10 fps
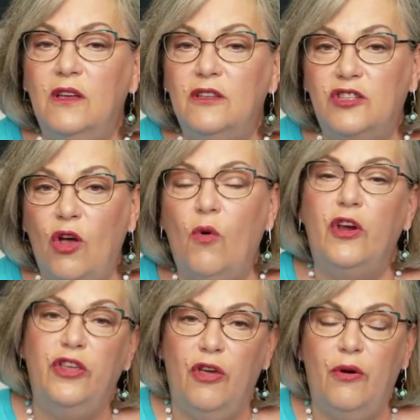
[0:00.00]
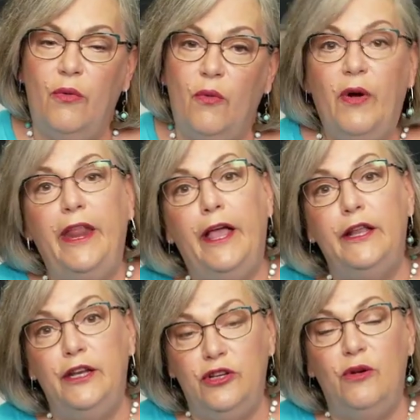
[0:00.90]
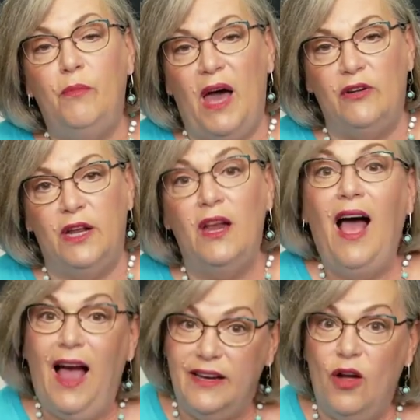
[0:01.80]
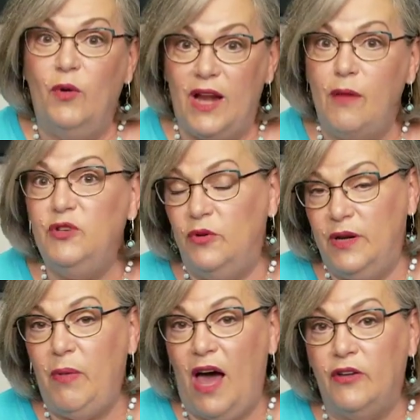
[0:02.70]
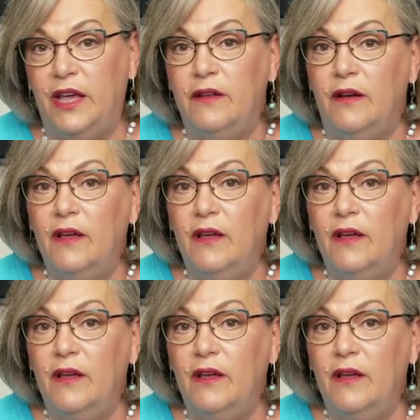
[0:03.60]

So are you. What are you going to do about it? I know what I'm doing about it.